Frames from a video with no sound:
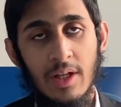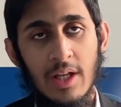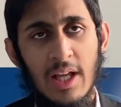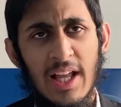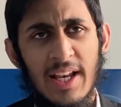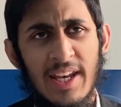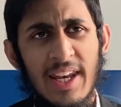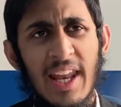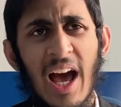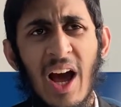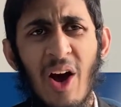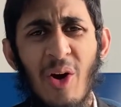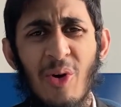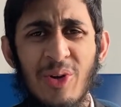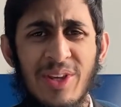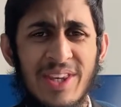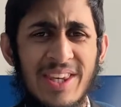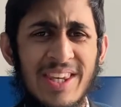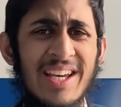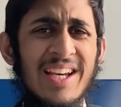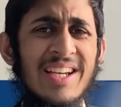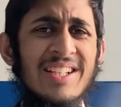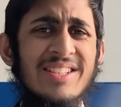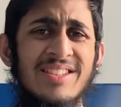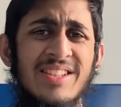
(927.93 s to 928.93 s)
Now,
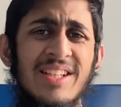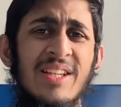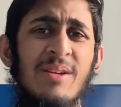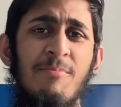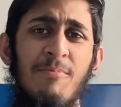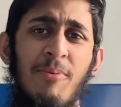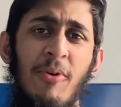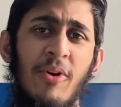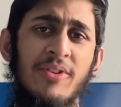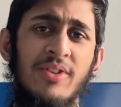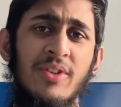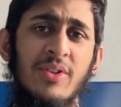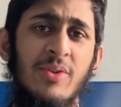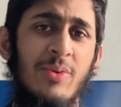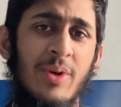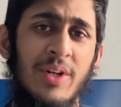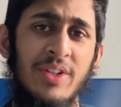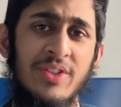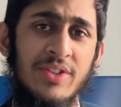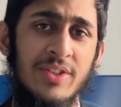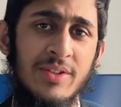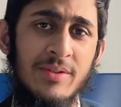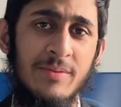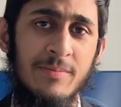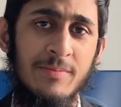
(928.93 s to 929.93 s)
here is the important
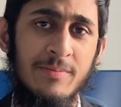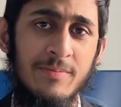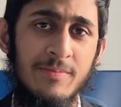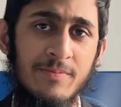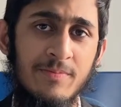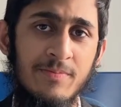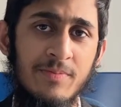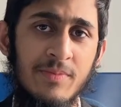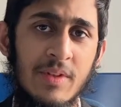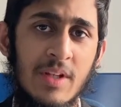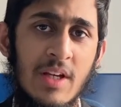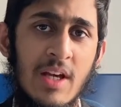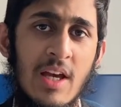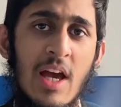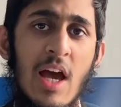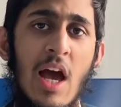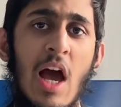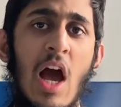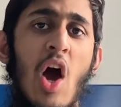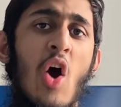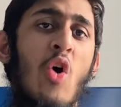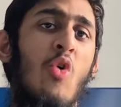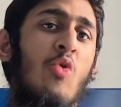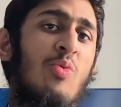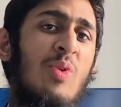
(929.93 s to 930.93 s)
question.
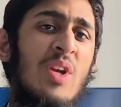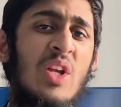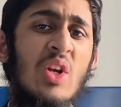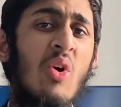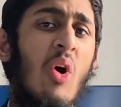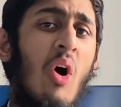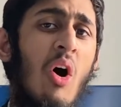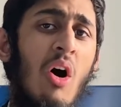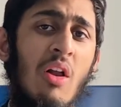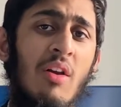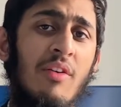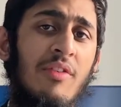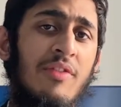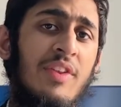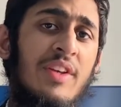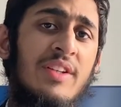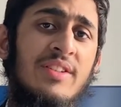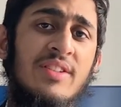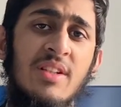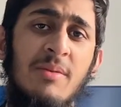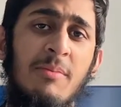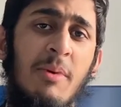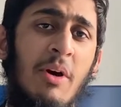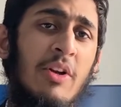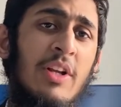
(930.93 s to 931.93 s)
We know all of this
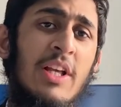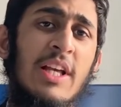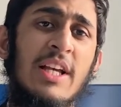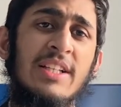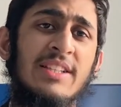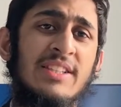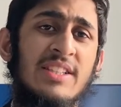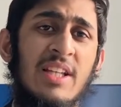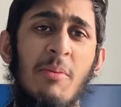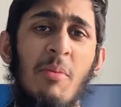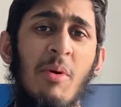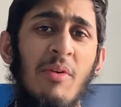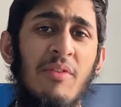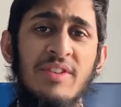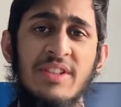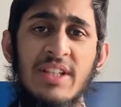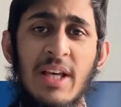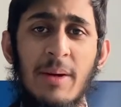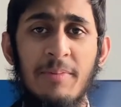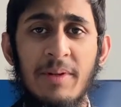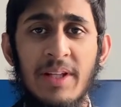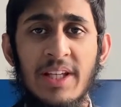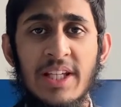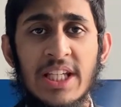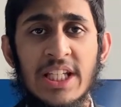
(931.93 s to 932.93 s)
about some of its
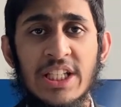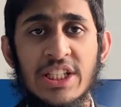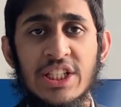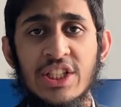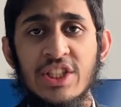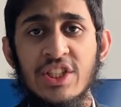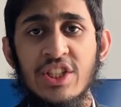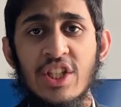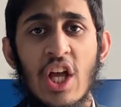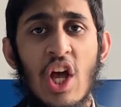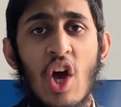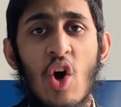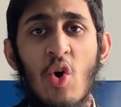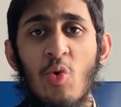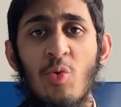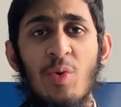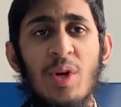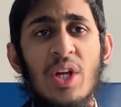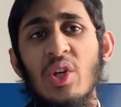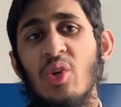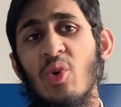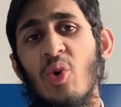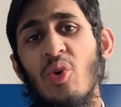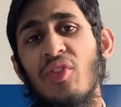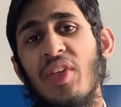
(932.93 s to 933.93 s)
applications.
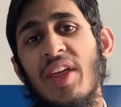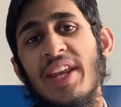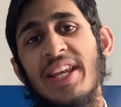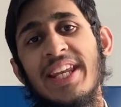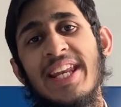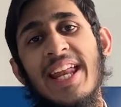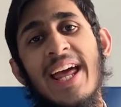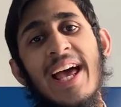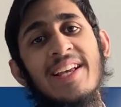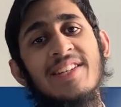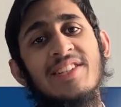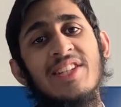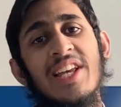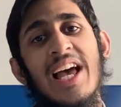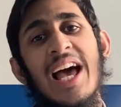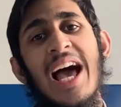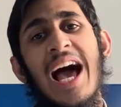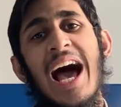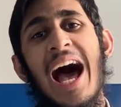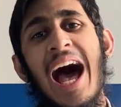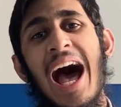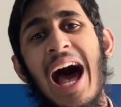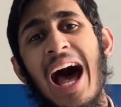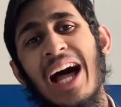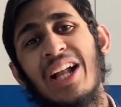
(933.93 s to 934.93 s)
We know that it has
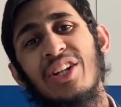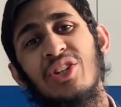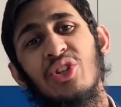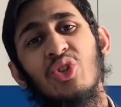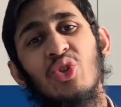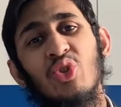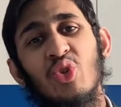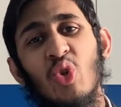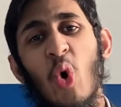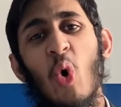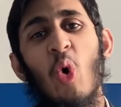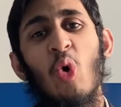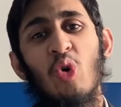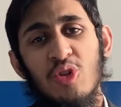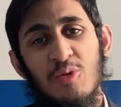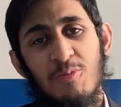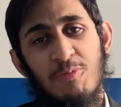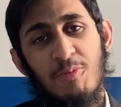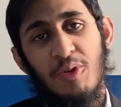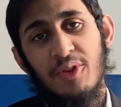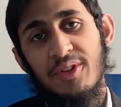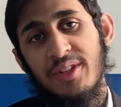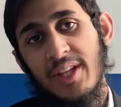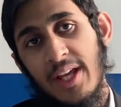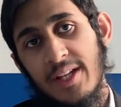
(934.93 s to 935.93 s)
untold
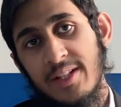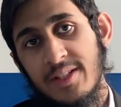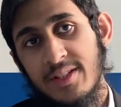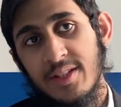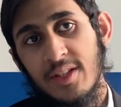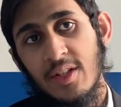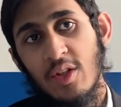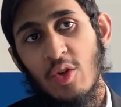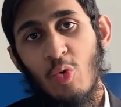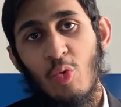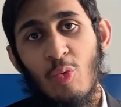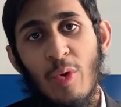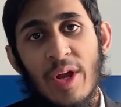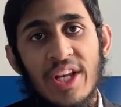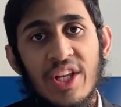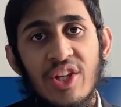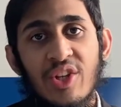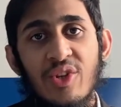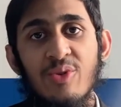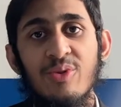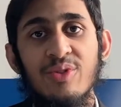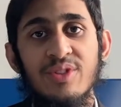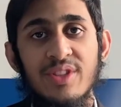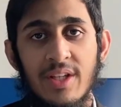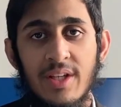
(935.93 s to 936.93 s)
potential when
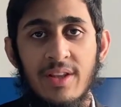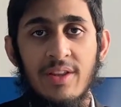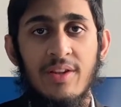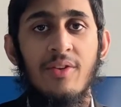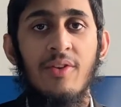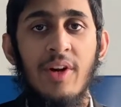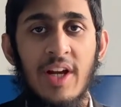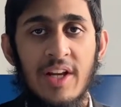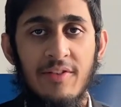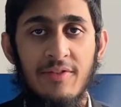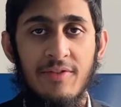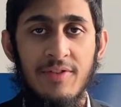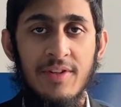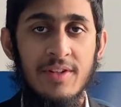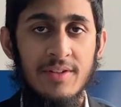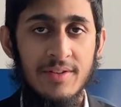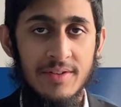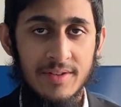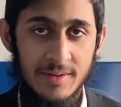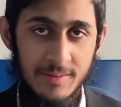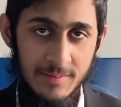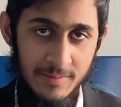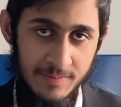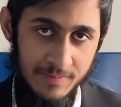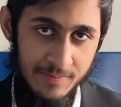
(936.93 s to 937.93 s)
used in the right
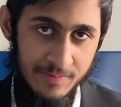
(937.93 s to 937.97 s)
fields.